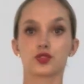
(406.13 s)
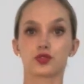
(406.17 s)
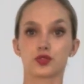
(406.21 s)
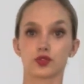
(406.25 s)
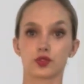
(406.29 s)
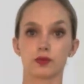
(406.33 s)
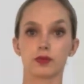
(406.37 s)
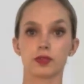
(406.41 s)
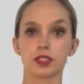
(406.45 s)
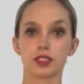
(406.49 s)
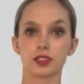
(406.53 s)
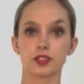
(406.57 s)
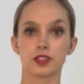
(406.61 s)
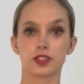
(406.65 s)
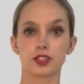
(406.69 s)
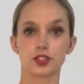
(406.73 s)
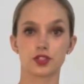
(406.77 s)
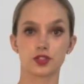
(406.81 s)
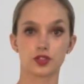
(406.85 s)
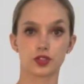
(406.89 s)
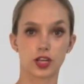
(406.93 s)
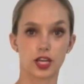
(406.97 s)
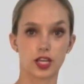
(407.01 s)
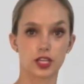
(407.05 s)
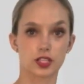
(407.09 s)
drew me to this
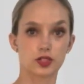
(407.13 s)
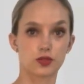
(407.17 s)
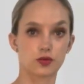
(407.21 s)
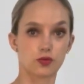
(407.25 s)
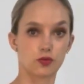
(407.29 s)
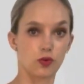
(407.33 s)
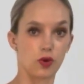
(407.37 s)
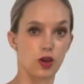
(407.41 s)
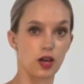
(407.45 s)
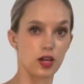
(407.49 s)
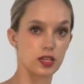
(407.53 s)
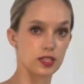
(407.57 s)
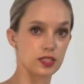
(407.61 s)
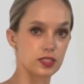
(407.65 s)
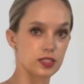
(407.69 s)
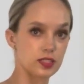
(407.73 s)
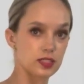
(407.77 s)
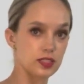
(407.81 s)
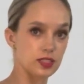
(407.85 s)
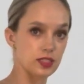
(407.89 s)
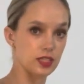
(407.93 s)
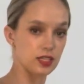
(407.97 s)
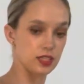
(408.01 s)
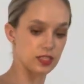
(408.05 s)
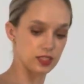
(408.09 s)
dress was
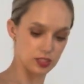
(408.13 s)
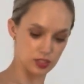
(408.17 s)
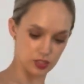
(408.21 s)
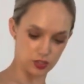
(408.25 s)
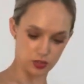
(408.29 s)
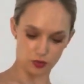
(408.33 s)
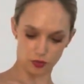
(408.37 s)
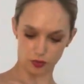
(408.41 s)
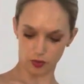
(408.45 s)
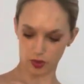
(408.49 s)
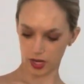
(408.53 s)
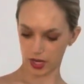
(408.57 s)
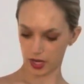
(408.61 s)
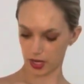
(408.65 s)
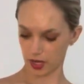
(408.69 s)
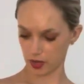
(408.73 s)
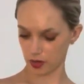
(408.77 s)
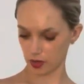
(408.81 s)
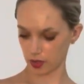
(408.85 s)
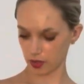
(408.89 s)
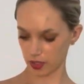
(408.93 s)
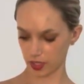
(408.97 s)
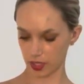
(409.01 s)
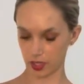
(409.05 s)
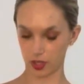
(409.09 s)
the square
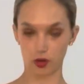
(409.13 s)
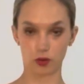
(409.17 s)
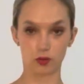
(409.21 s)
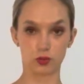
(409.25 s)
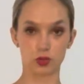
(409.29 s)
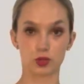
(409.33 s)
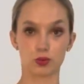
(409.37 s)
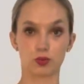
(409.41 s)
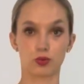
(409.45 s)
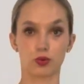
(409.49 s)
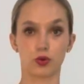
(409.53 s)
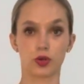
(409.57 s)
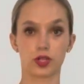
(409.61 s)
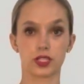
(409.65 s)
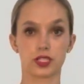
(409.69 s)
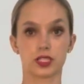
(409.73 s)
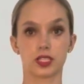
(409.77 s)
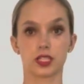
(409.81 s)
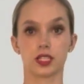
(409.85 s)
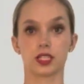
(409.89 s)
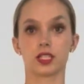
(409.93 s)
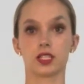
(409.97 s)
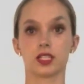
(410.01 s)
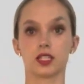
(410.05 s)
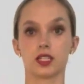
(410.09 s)
or like almost
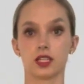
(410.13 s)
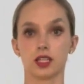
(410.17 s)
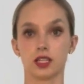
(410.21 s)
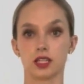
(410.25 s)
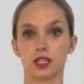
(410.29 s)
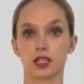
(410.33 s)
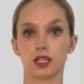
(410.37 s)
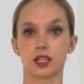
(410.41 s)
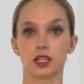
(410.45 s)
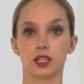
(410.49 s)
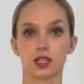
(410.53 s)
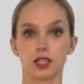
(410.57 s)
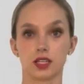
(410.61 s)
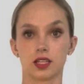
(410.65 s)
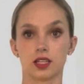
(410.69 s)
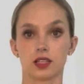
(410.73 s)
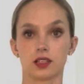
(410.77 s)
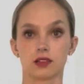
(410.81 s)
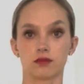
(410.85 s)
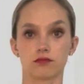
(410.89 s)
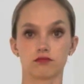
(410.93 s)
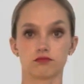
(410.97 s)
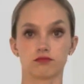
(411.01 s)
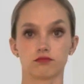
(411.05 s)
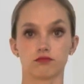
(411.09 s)
pointed
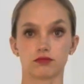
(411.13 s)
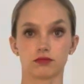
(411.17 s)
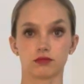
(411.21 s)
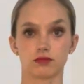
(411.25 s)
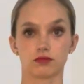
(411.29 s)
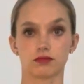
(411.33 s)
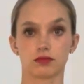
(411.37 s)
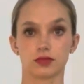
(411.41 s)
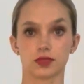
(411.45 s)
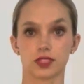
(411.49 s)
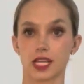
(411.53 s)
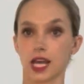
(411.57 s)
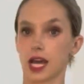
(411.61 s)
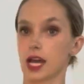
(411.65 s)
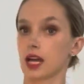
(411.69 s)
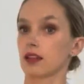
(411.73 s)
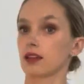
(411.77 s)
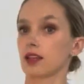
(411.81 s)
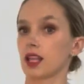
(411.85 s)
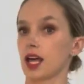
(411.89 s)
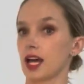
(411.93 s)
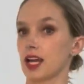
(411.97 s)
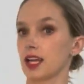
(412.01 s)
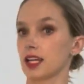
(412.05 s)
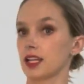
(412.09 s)

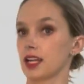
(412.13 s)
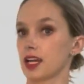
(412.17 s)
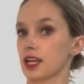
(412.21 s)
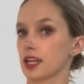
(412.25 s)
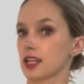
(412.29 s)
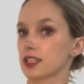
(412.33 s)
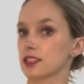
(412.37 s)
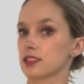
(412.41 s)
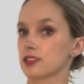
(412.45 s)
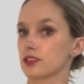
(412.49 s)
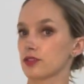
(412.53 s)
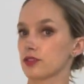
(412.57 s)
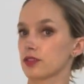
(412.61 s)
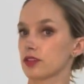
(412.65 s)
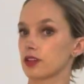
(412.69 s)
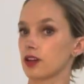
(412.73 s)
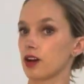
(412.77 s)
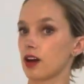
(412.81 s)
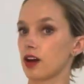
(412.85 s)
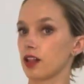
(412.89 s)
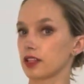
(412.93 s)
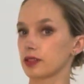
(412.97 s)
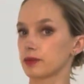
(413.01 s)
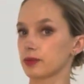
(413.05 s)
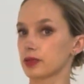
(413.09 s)
neckline, I guess you could
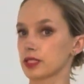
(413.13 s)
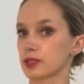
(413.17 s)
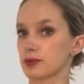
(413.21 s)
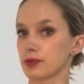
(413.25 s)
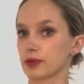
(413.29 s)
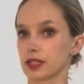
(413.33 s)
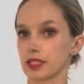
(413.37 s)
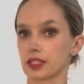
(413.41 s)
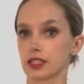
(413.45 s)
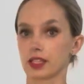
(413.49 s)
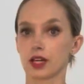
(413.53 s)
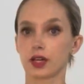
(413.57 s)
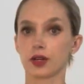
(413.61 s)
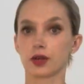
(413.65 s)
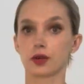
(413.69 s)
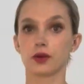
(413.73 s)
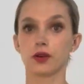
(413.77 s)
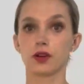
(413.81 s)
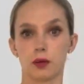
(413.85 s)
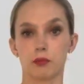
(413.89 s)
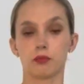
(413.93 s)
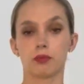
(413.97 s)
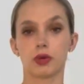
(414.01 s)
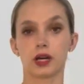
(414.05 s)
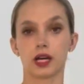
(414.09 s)
call it, but it's pretty low.
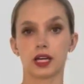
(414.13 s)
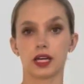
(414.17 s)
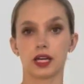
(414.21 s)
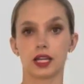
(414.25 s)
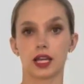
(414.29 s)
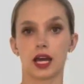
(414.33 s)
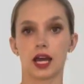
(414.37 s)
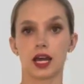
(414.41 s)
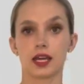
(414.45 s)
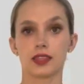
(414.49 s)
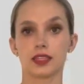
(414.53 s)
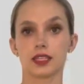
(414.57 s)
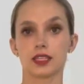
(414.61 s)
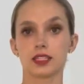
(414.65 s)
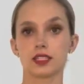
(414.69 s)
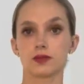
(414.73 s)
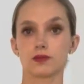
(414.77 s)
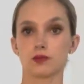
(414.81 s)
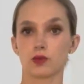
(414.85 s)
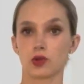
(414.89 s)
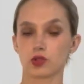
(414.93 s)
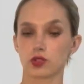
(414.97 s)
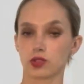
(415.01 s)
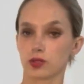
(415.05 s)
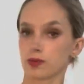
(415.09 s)
But I think it's
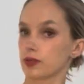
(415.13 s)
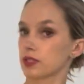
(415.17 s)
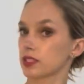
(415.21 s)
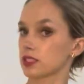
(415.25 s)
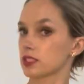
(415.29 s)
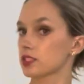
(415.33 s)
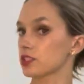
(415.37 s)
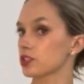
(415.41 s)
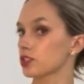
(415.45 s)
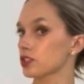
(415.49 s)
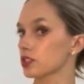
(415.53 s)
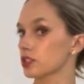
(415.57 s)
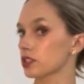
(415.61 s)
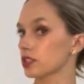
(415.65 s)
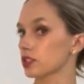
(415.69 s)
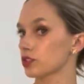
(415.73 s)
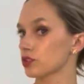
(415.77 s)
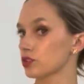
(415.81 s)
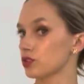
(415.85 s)
mostly because it's just a little